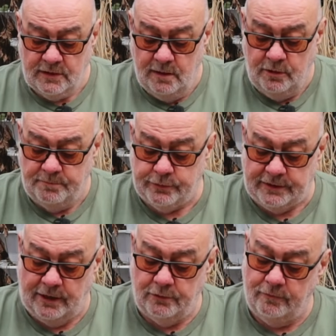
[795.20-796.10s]
I might
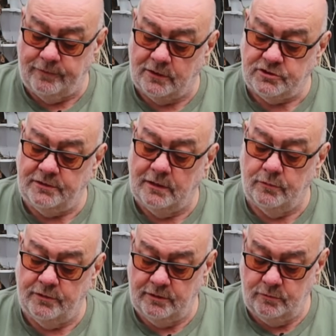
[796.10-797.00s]
break that off actually, that
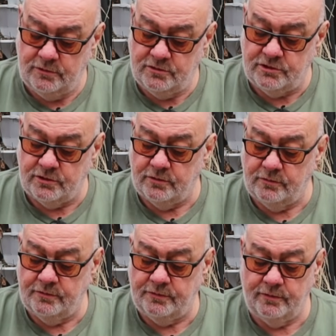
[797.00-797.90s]
one there. 1, 2,
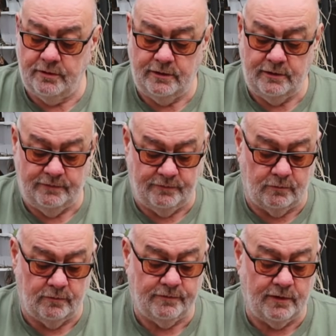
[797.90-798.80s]
3, 4,
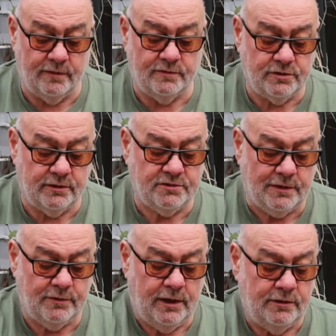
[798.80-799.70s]
5, 6,
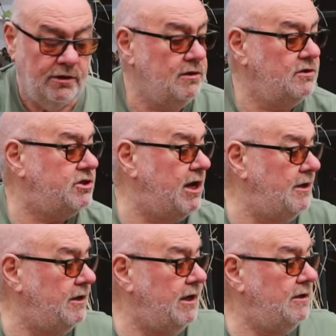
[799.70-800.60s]
7, 8,
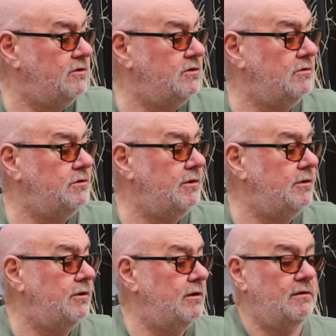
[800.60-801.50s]
9, 10 again, so I'll do it
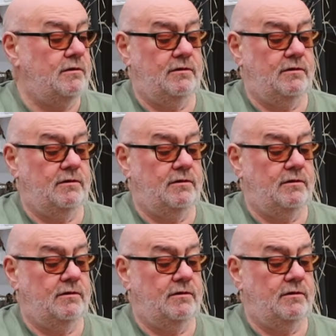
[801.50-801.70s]
in there.